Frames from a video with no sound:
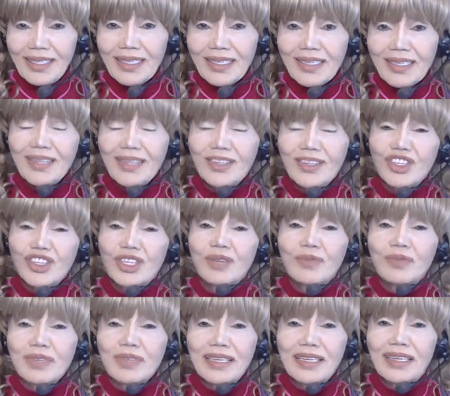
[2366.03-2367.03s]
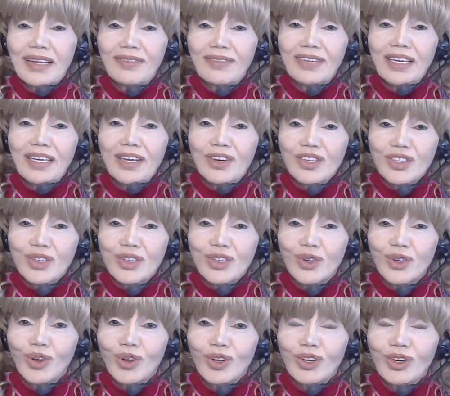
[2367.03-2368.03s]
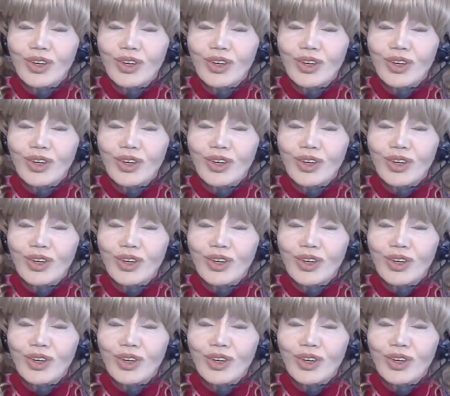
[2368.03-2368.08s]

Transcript: since she was 11 years old.